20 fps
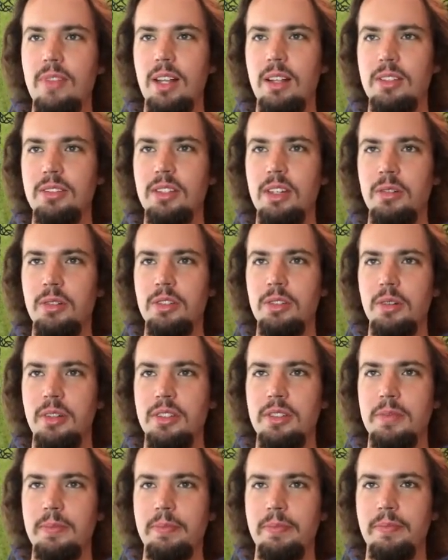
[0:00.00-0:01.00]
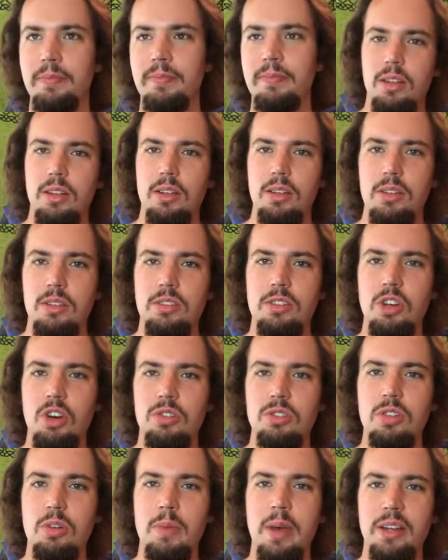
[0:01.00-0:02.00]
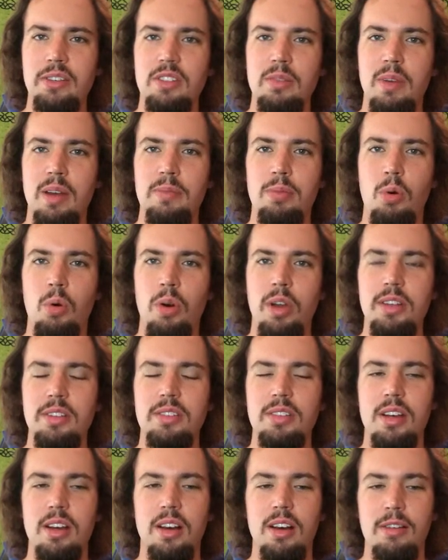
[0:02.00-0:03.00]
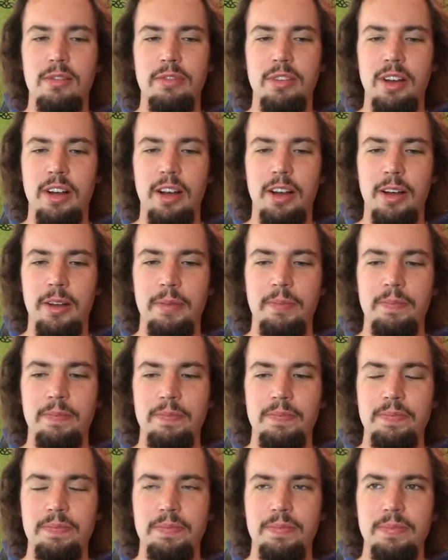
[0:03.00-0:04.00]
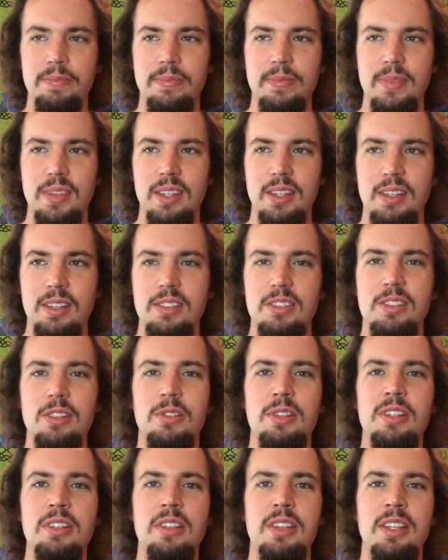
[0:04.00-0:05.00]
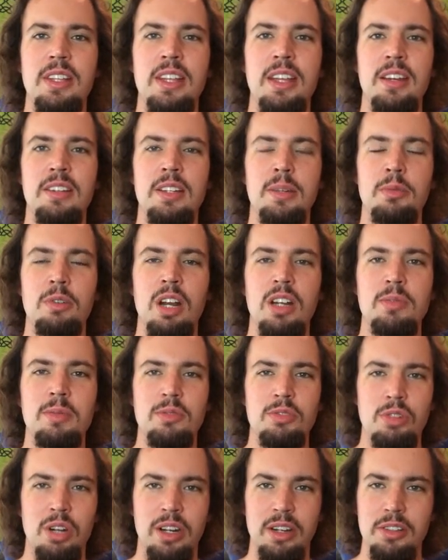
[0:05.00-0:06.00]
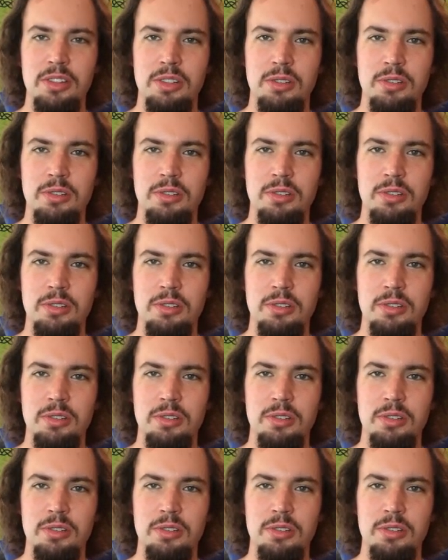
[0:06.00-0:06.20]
let's go into it. So back to my point of, the Democrats have been trying